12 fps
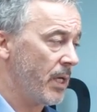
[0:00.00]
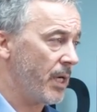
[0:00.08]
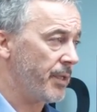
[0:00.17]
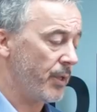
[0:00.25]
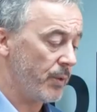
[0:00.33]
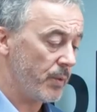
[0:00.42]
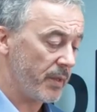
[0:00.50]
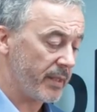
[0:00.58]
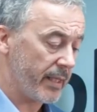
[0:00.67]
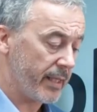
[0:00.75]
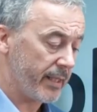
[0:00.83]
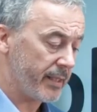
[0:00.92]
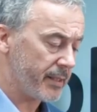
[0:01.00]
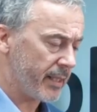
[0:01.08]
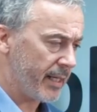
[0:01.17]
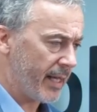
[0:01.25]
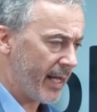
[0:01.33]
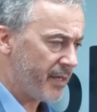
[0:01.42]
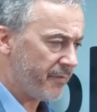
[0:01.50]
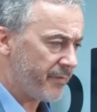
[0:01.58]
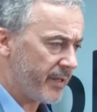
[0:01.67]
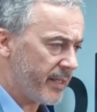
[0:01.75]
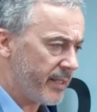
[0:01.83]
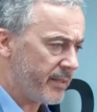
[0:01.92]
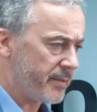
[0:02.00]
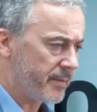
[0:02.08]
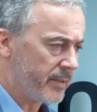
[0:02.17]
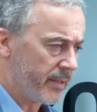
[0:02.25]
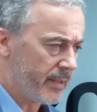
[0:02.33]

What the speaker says: And the whole thing is, I feel,